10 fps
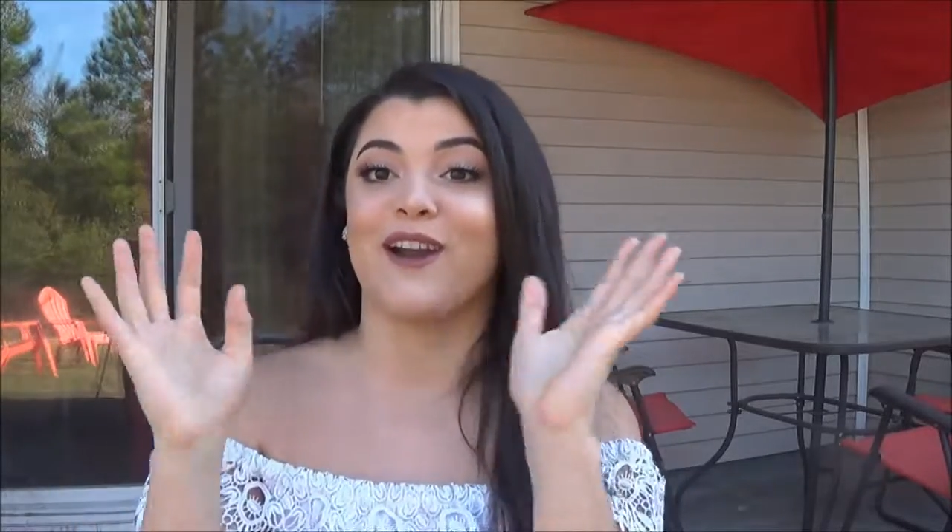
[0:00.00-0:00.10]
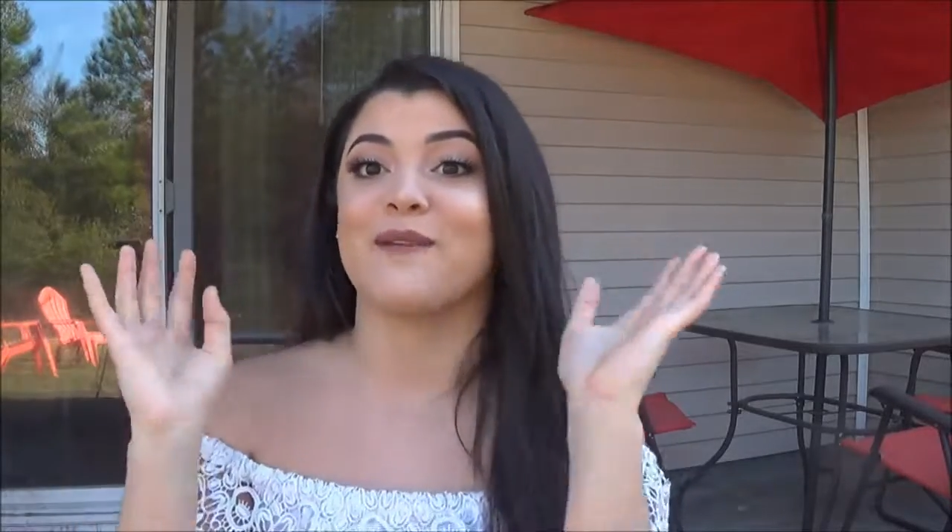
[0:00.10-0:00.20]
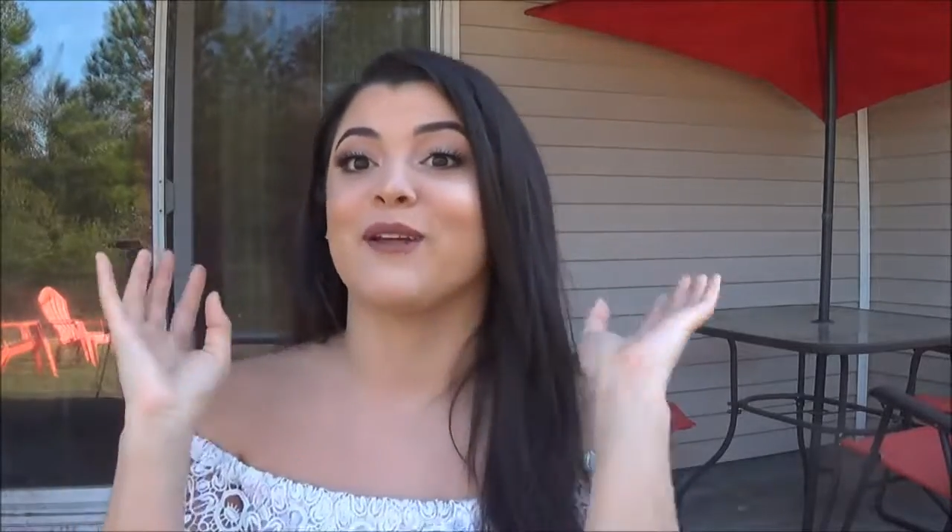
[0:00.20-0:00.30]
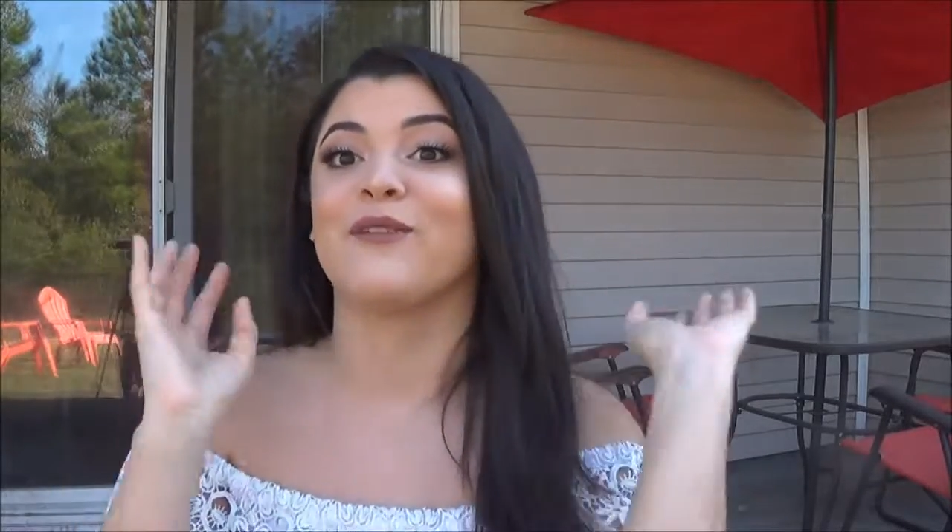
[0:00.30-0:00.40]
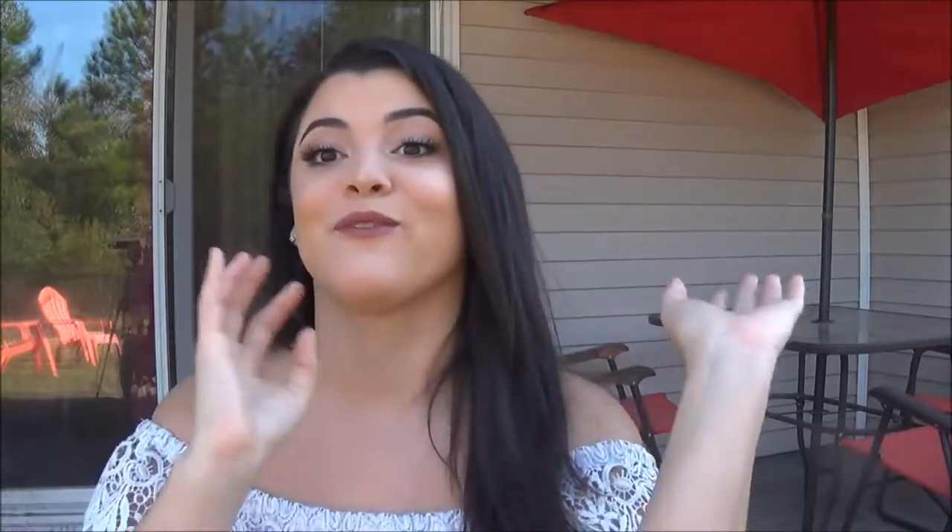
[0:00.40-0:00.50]
and
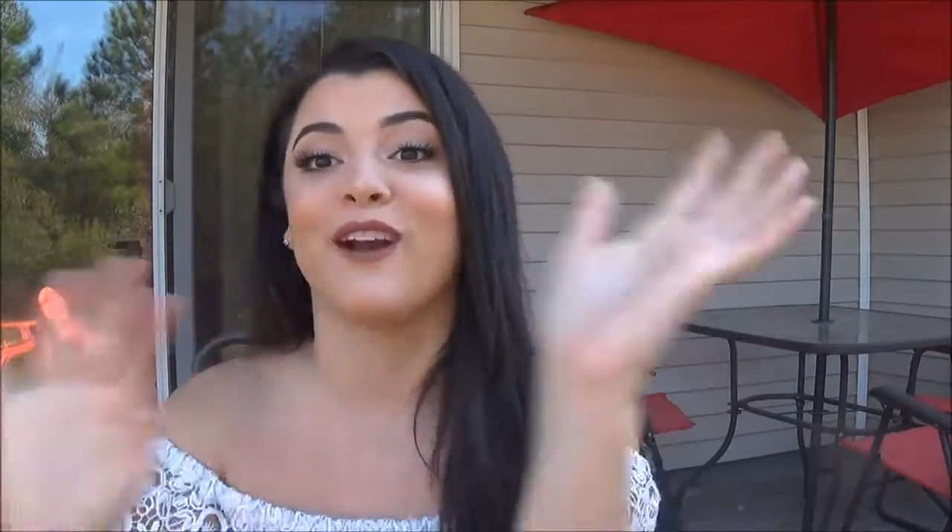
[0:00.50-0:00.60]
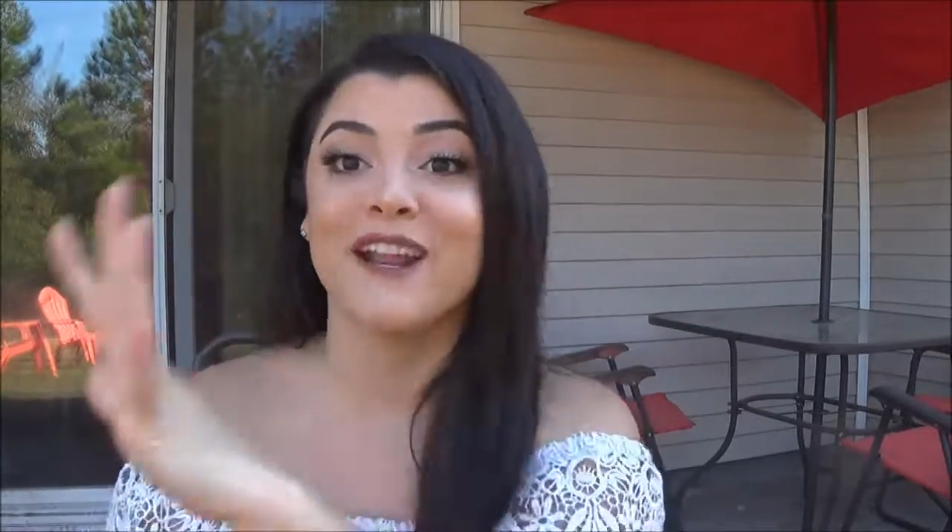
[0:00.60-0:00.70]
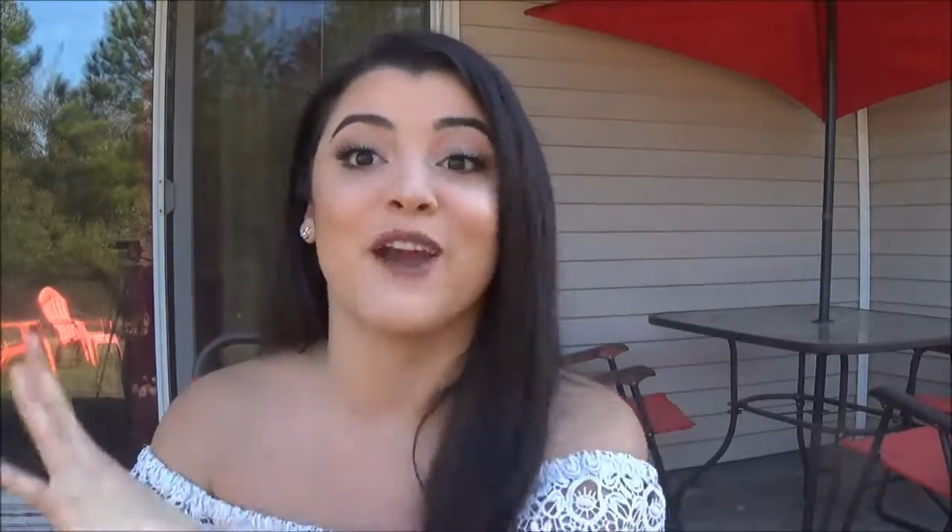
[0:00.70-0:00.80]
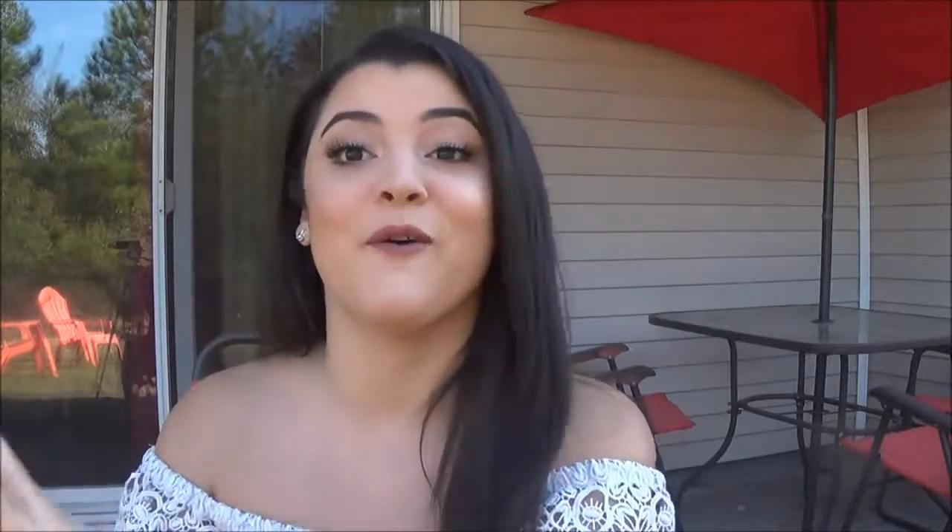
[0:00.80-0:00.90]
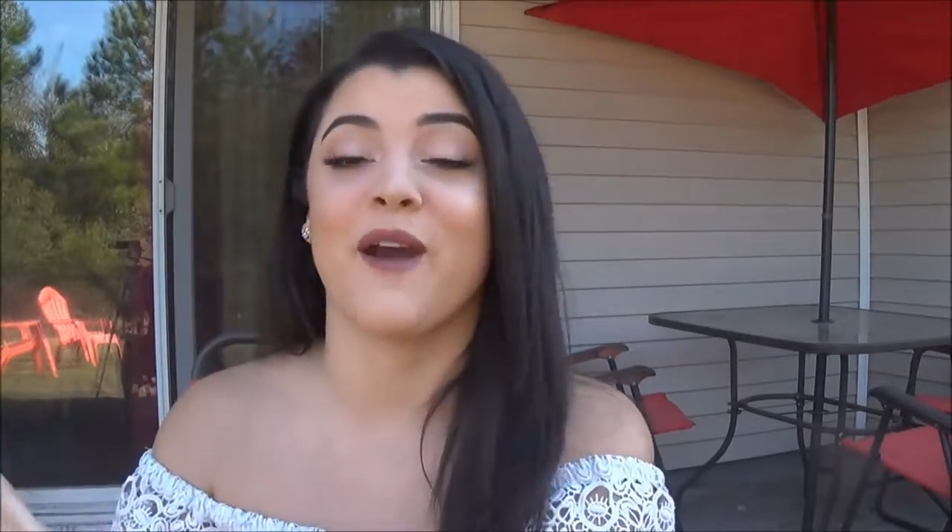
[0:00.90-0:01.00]
I'm like
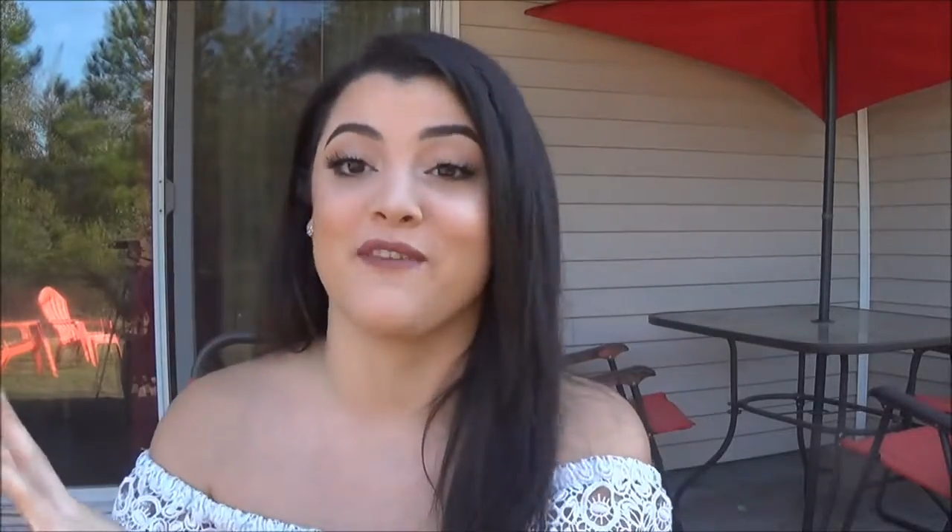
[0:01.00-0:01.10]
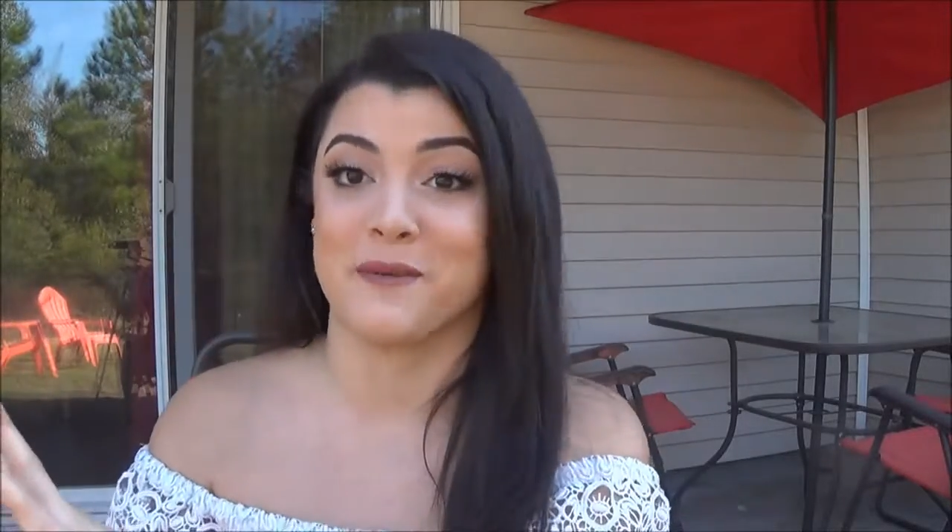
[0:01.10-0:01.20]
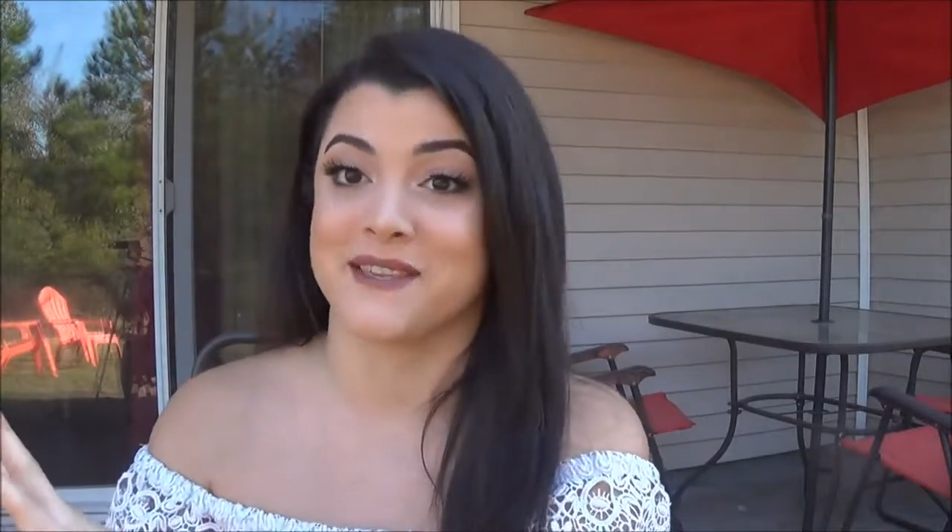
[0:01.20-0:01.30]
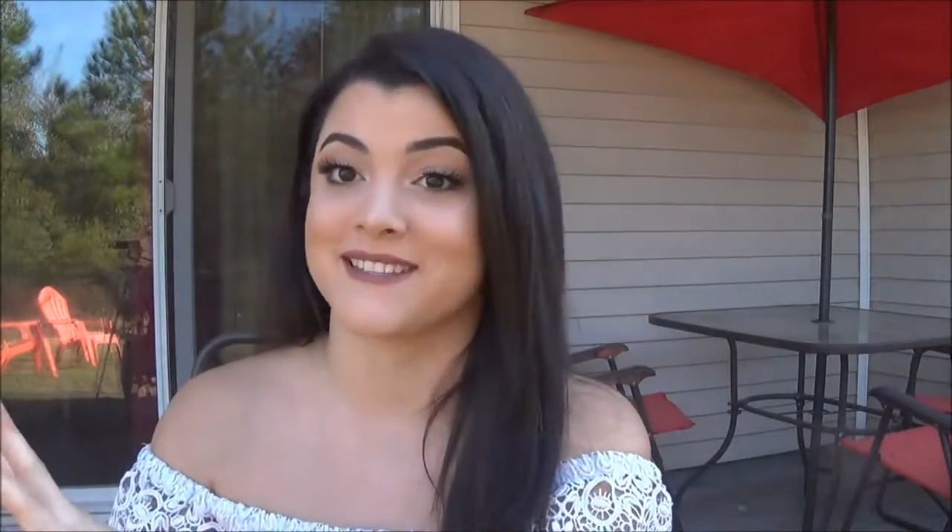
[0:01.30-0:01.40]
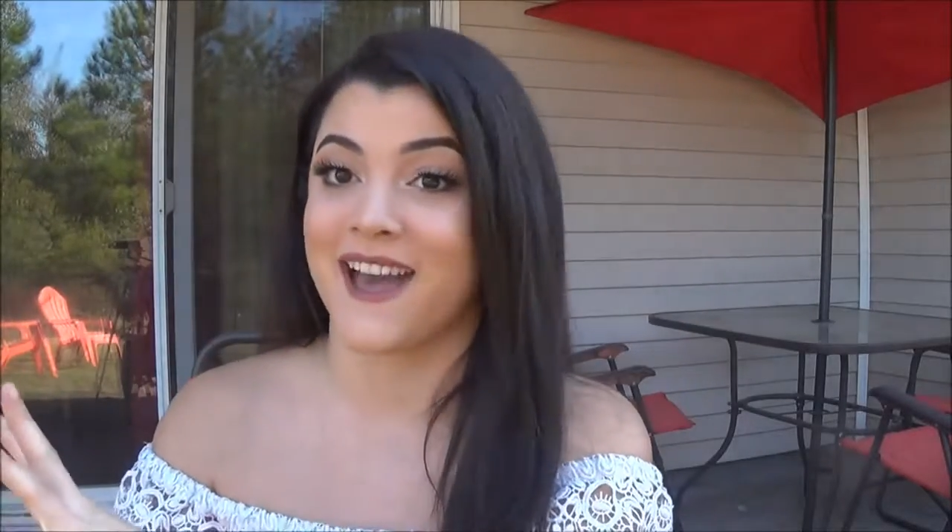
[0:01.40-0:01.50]
running away
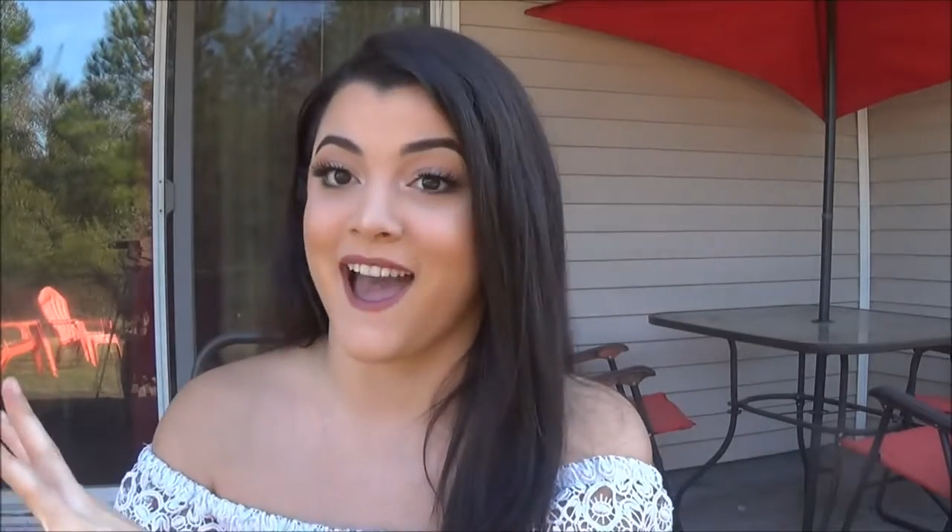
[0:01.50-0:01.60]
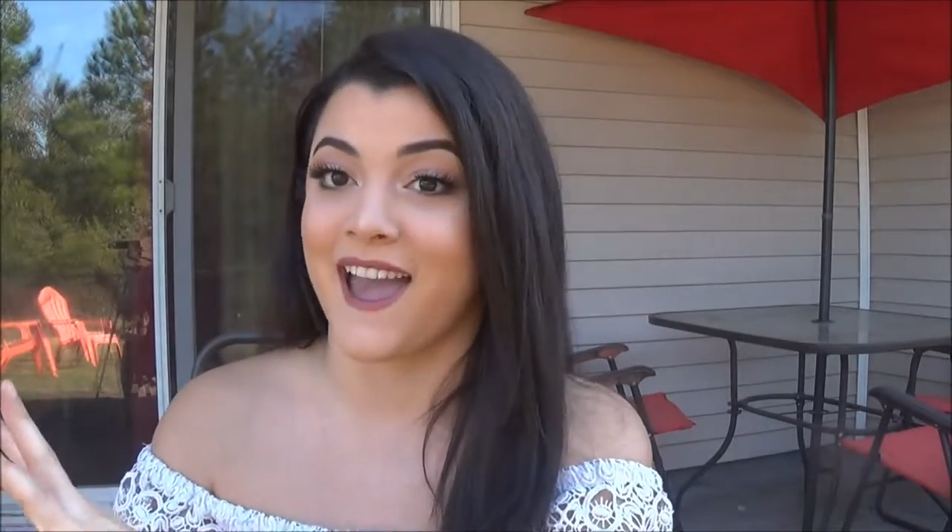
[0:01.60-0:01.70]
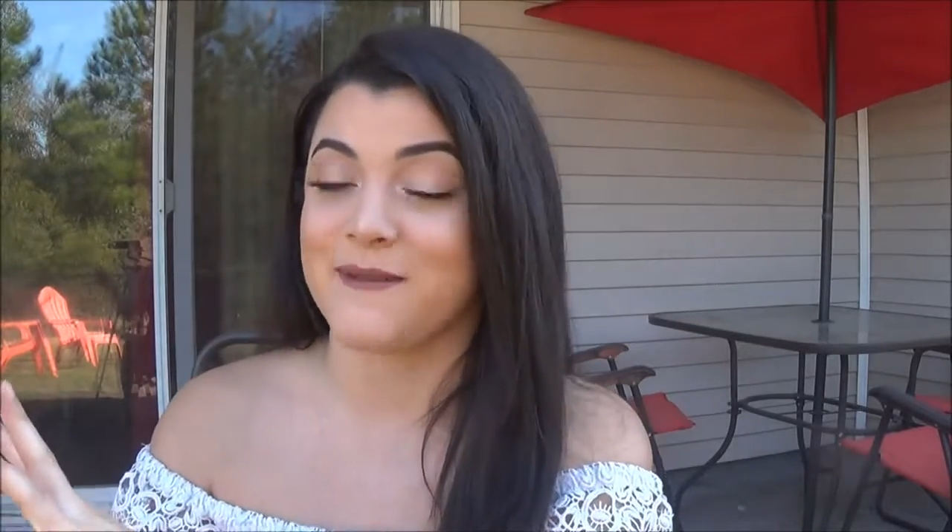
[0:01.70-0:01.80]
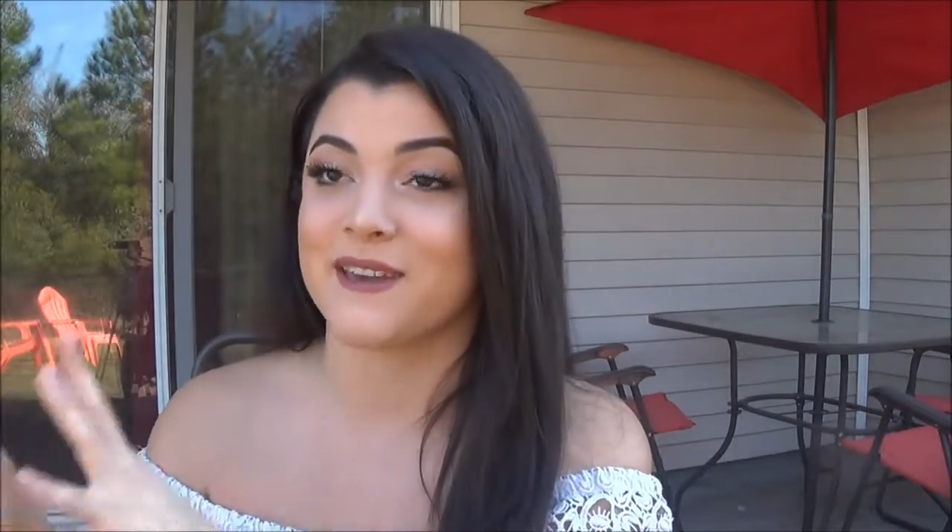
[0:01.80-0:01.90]
from this guy